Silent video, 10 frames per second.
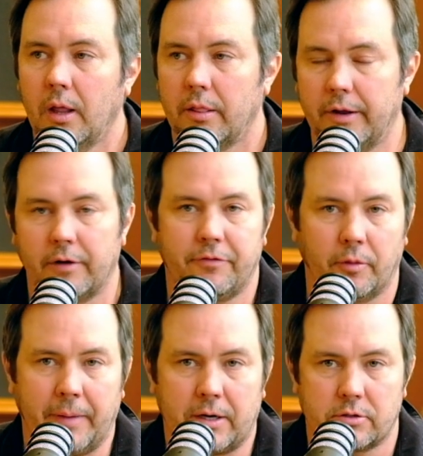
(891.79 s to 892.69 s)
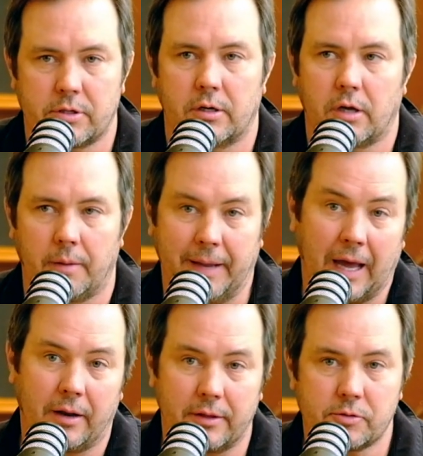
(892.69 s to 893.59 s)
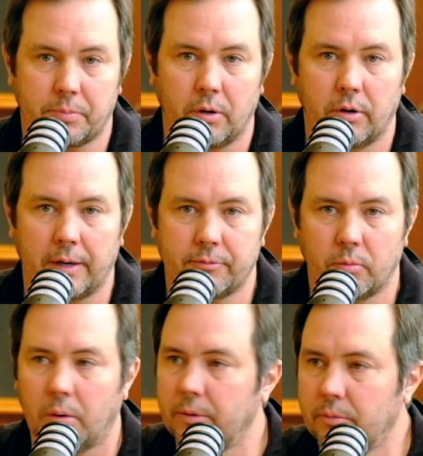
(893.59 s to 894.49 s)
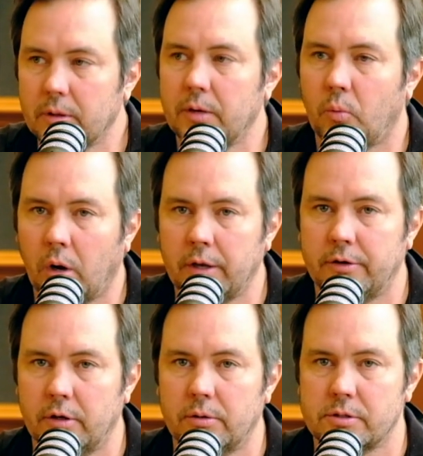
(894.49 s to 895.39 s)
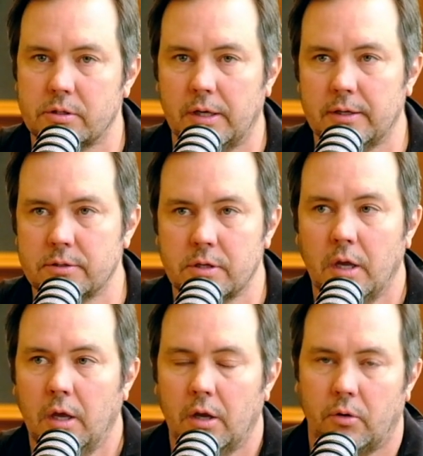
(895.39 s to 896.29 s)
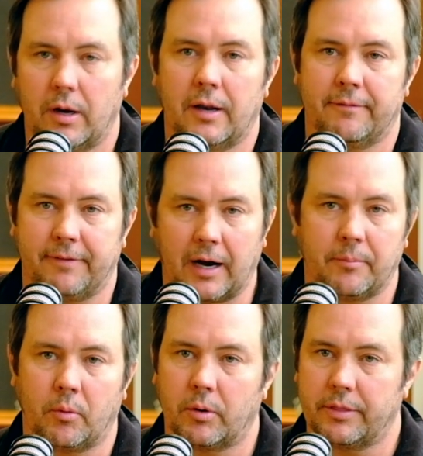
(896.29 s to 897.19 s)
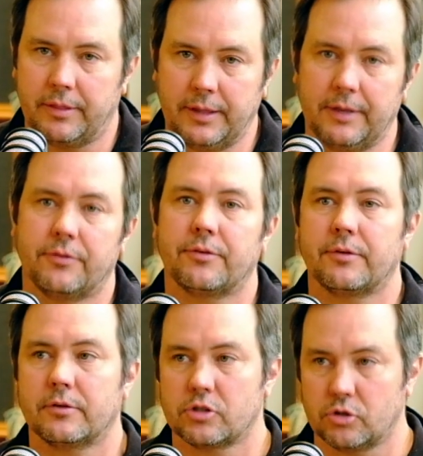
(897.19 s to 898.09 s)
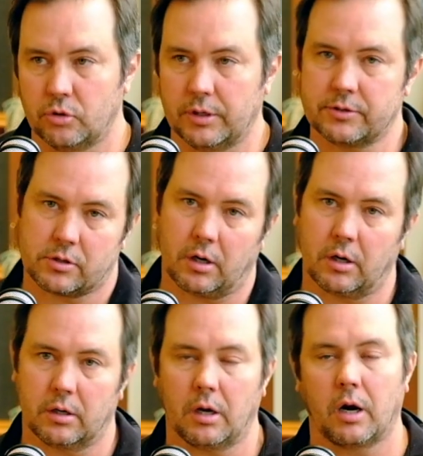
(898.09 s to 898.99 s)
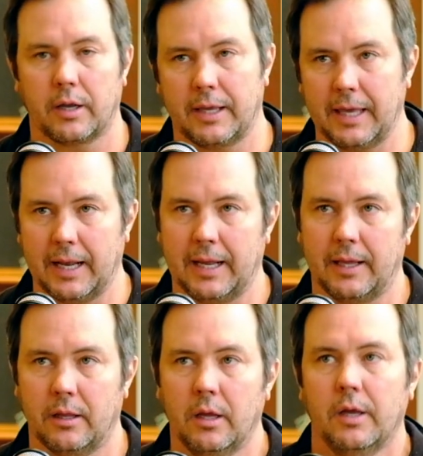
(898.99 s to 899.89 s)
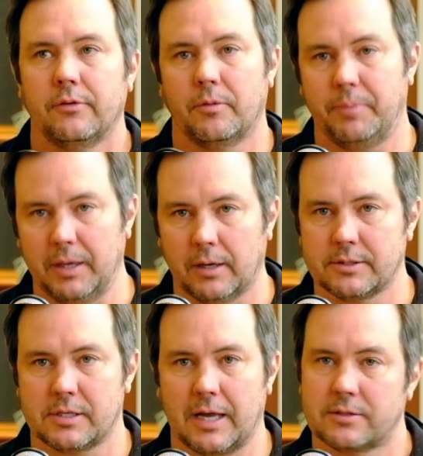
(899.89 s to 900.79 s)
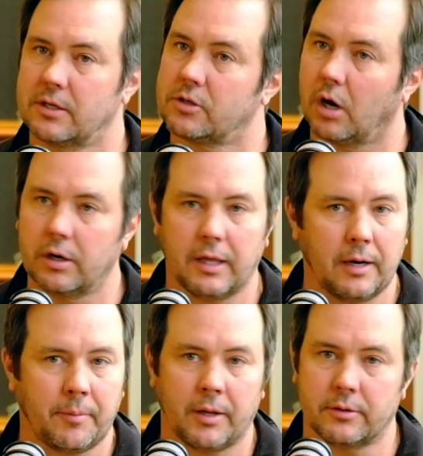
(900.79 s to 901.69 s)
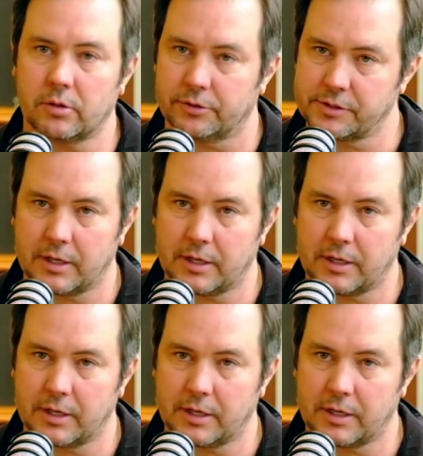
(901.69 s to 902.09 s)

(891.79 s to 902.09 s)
there are filmmakers that are coming out of these programs. And what we really want to do is is create an environment where these students are are getting to be on sets. It's hard to get them on Tulsa